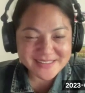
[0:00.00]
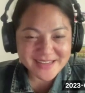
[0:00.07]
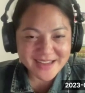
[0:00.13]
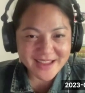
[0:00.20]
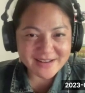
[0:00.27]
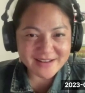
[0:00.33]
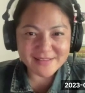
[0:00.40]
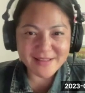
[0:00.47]

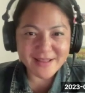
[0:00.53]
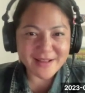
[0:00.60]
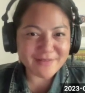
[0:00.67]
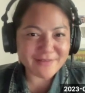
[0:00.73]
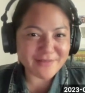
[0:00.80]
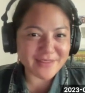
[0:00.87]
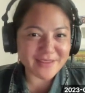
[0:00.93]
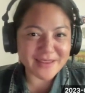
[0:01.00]
and a lot
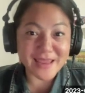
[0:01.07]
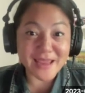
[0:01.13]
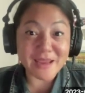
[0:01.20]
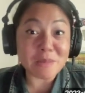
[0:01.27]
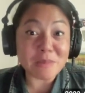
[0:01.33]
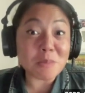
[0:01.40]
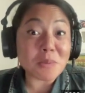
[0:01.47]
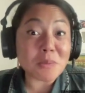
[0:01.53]
of the
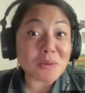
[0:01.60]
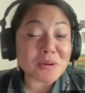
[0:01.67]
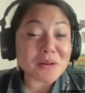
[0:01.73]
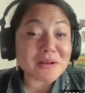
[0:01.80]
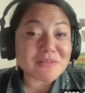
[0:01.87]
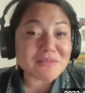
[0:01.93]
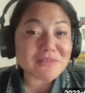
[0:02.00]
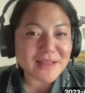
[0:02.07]
game board
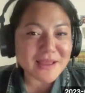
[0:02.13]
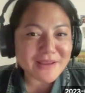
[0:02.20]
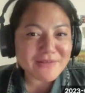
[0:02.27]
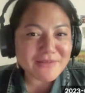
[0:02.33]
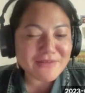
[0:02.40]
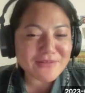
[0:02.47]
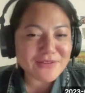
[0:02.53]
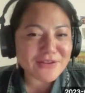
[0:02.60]
of
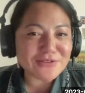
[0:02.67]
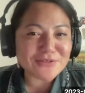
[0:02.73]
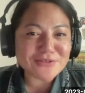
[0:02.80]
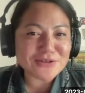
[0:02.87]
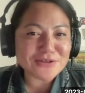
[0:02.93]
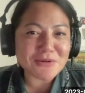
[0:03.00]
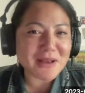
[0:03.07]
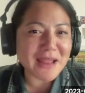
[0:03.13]
life that you
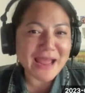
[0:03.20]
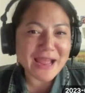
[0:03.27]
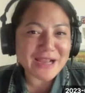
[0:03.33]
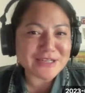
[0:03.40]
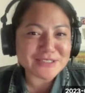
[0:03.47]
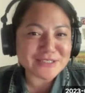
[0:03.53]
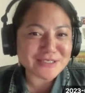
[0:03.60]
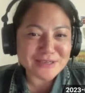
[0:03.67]
don't
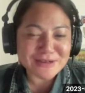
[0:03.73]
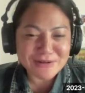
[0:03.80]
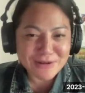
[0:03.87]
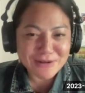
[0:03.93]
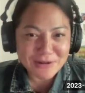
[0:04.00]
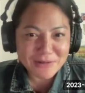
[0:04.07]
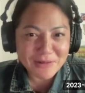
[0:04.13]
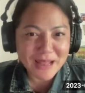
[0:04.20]
actually
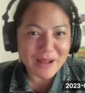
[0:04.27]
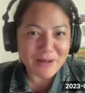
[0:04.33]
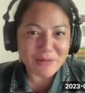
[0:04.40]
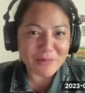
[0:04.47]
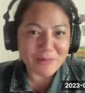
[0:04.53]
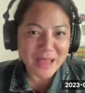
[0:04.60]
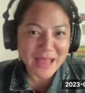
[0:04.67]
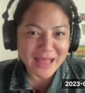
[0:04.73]
know how the
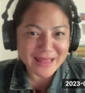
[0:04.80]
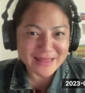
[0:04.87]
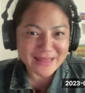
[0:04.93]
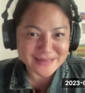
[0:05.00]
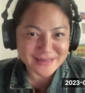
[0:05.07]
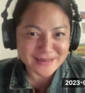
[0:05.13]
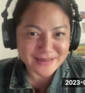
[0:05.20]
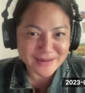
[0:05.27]
path is
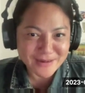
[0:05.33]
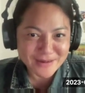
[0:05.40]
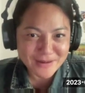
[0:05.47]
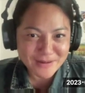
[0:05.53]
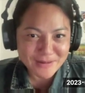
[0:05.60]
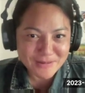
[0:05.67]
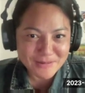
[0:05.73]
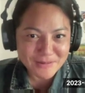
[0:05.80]
going to
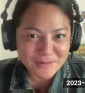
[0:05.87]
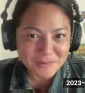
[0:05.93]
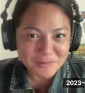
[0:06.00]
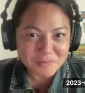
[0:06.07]
go.